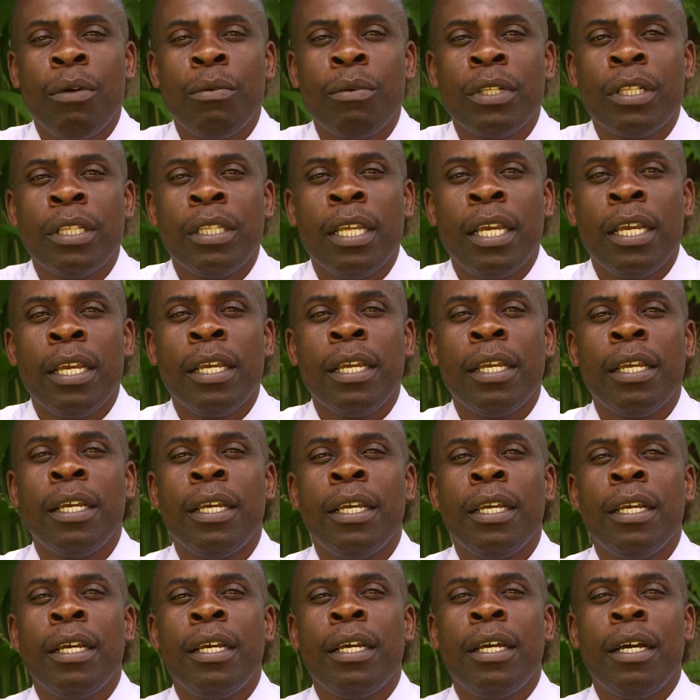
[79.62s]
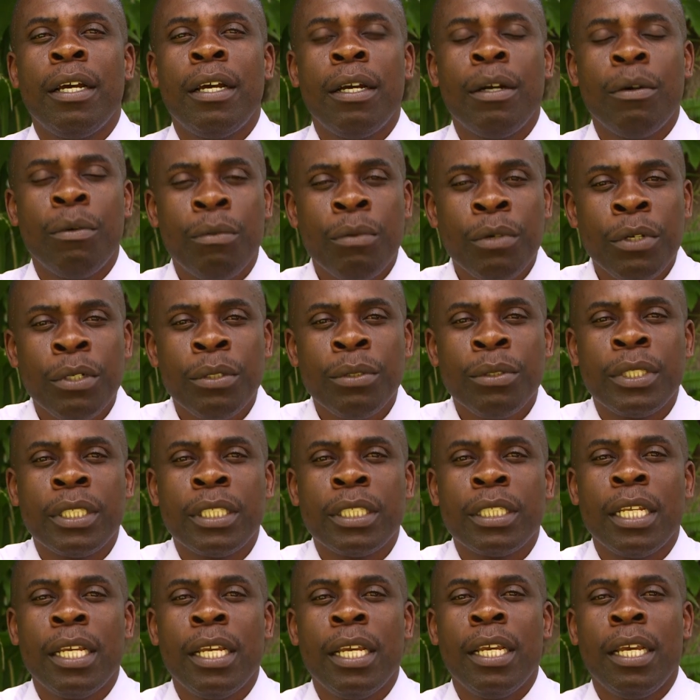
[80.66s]
with the
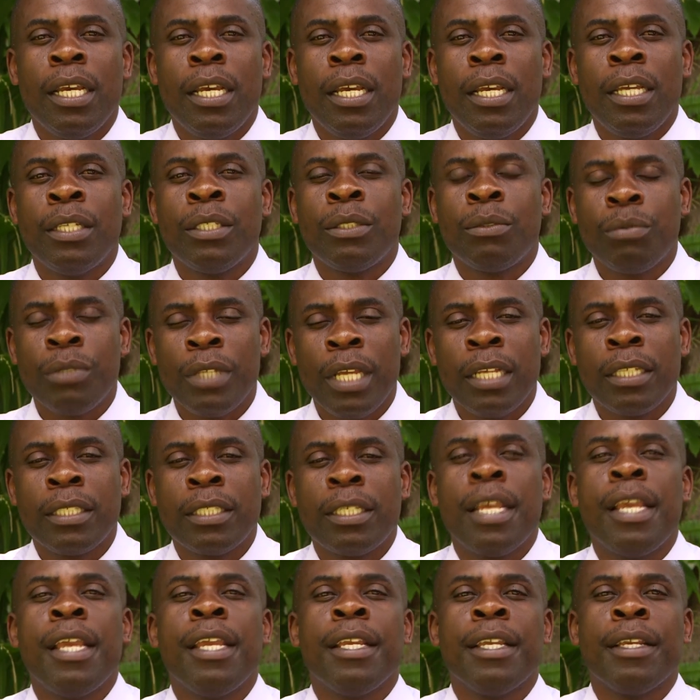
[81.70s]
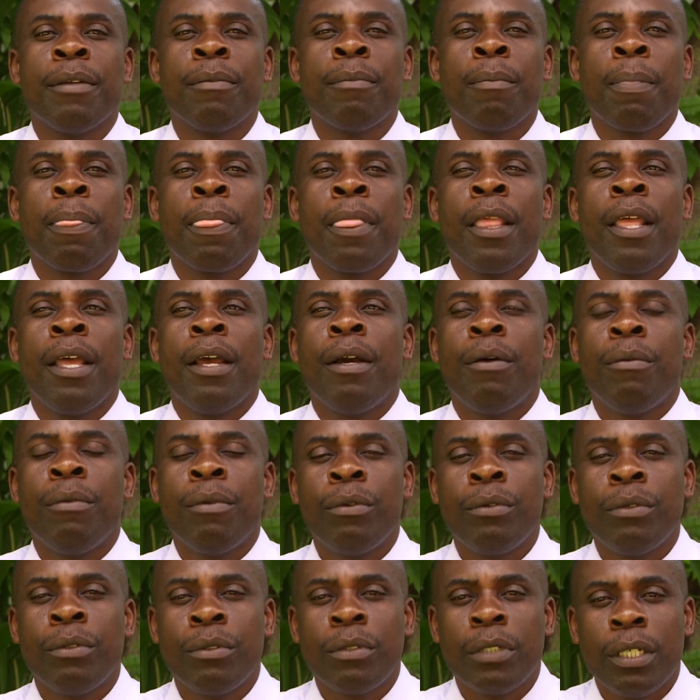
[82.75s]
wills, as we are saying.
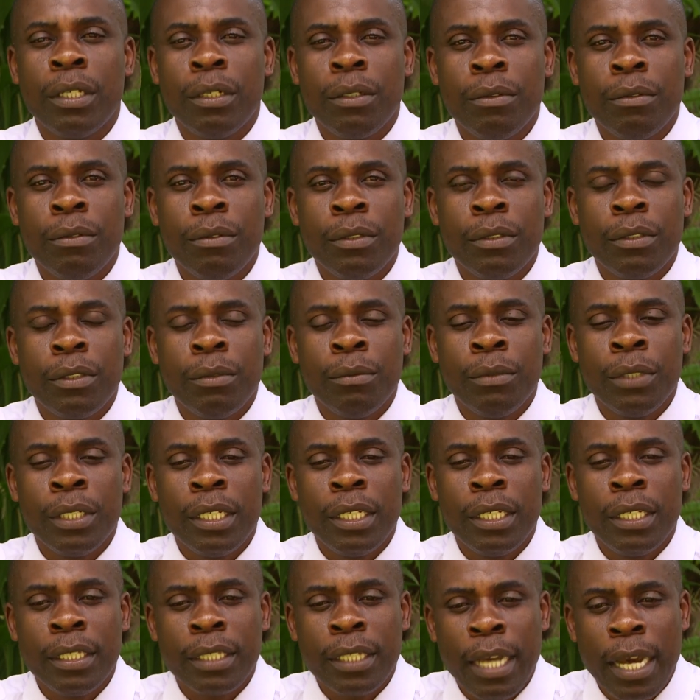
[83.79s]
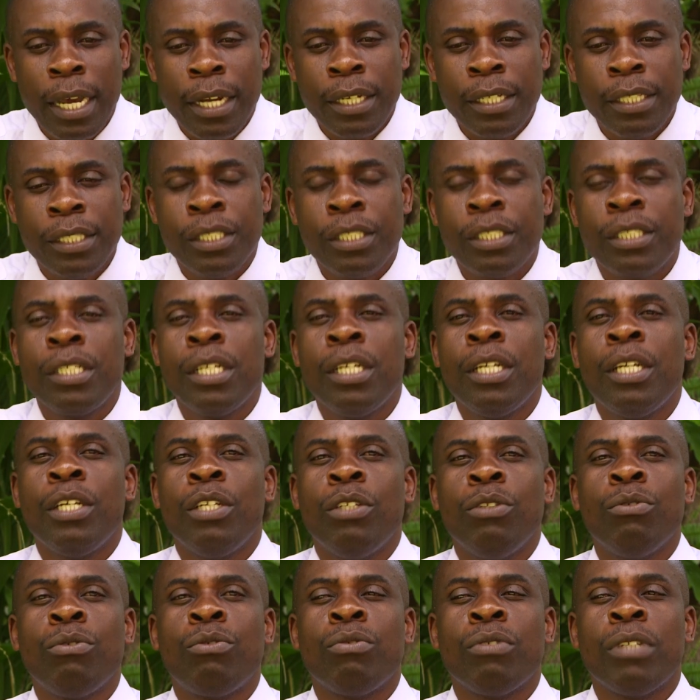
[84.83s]
We encourage
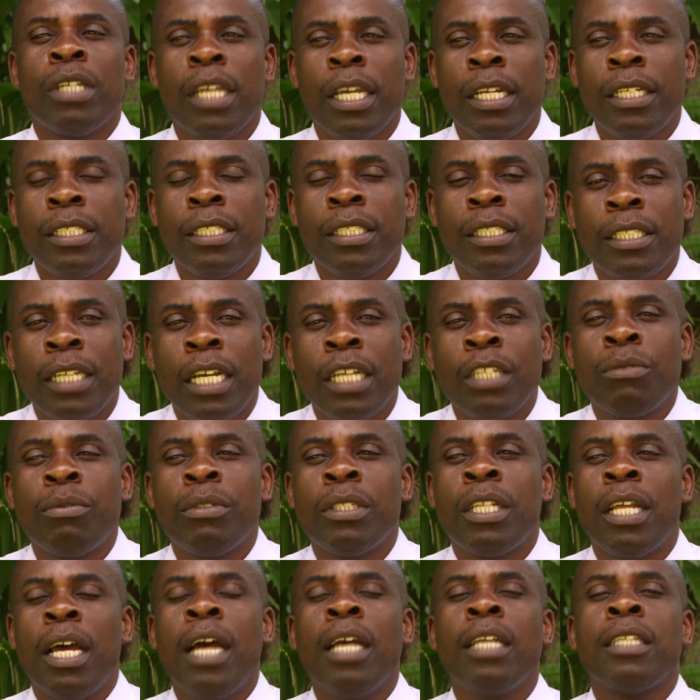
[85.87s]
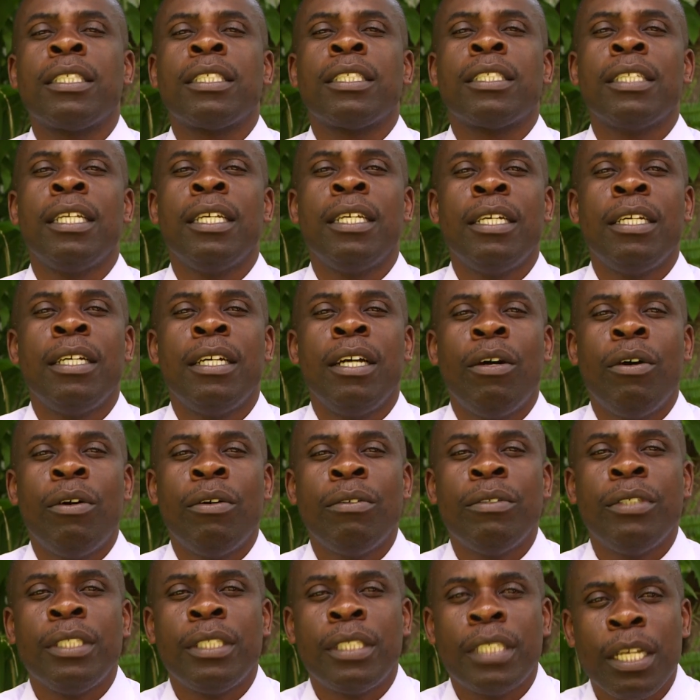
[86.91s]
you to get in touch with us
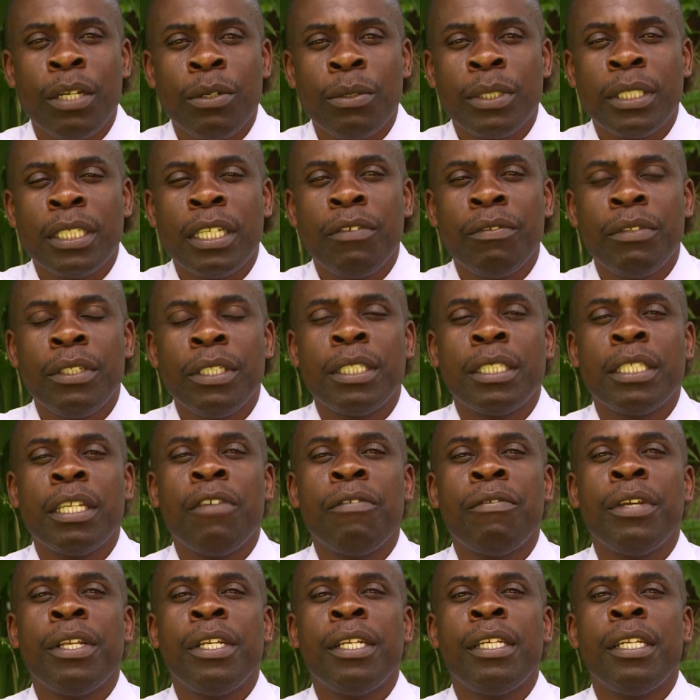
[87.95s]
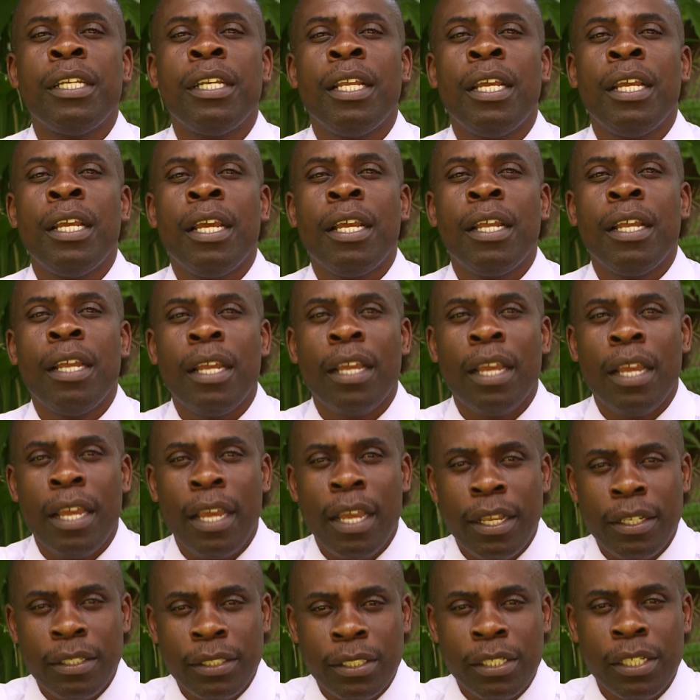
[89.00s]
on
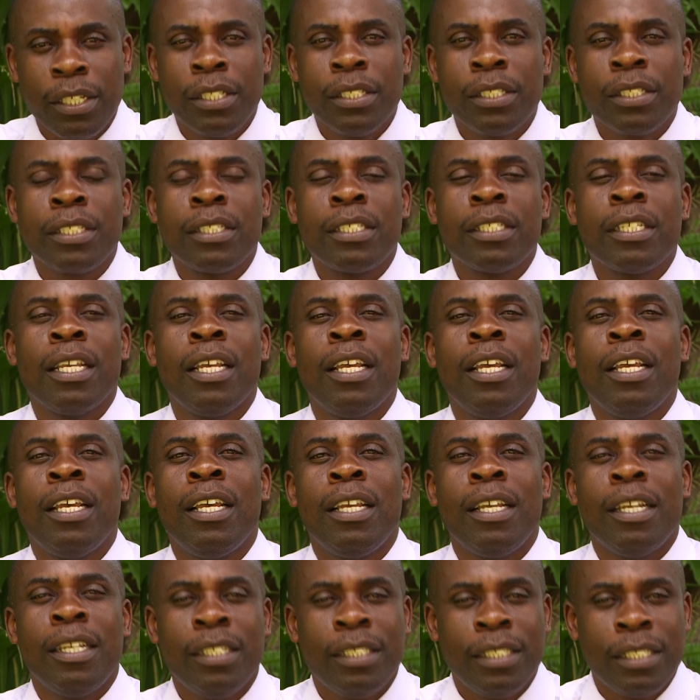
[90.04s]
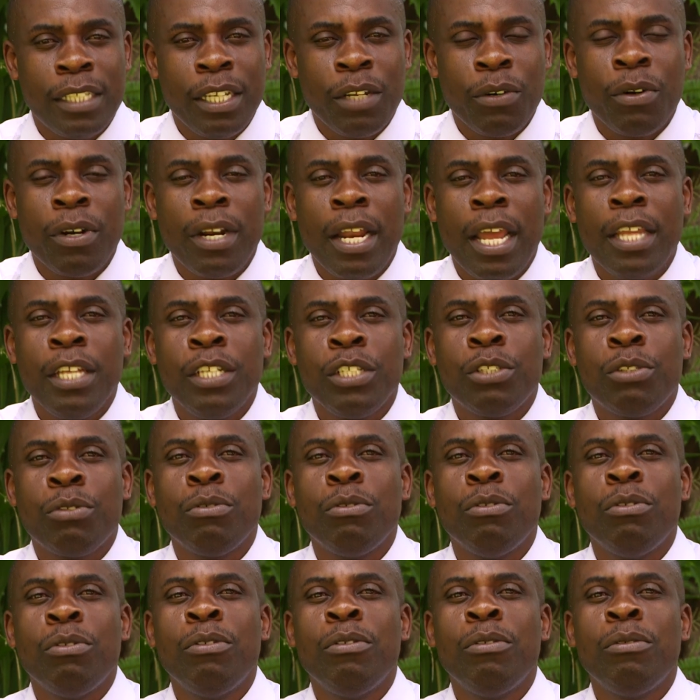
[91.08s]

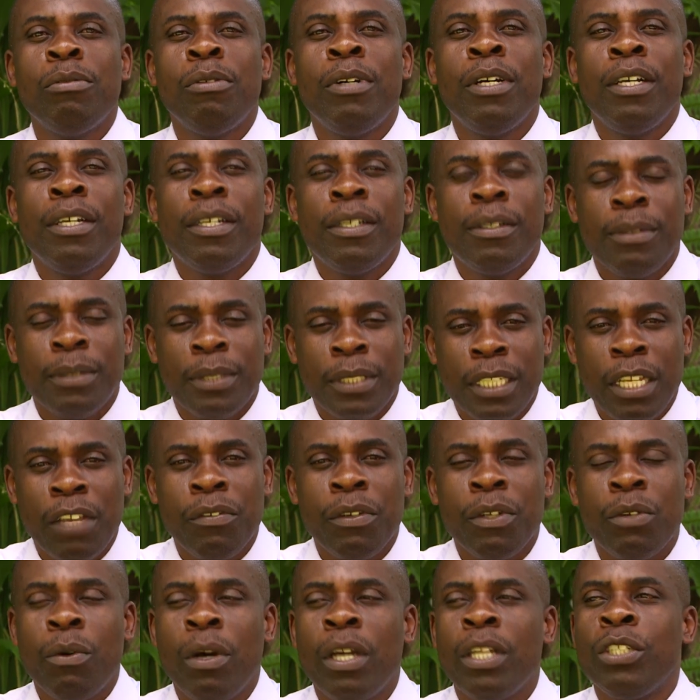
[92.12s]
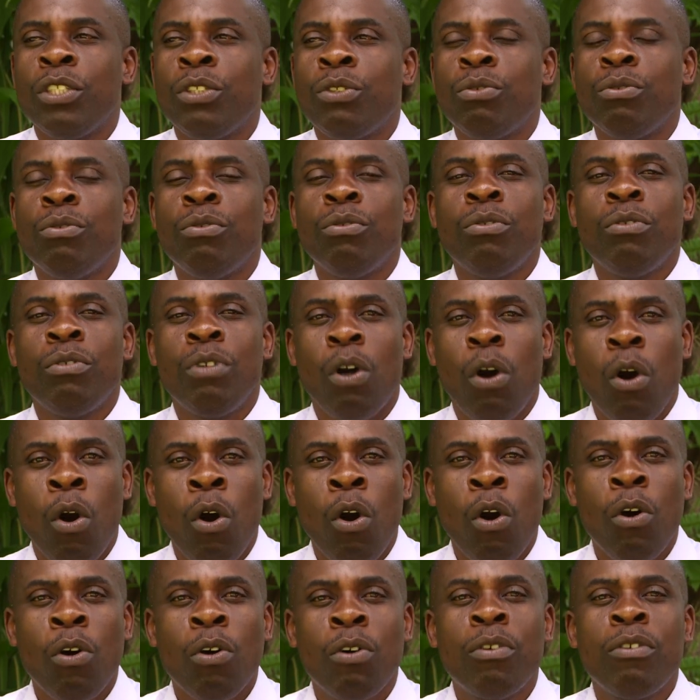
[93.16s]
0776-092-712
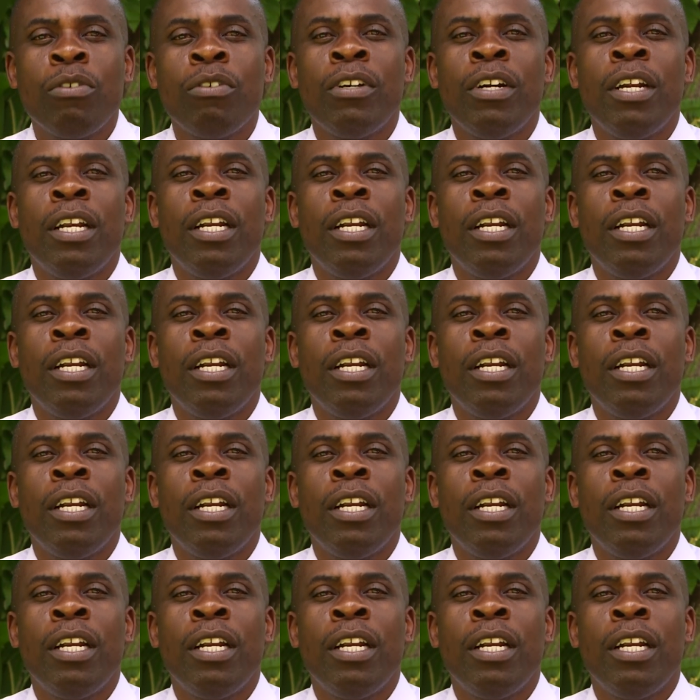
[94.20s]
or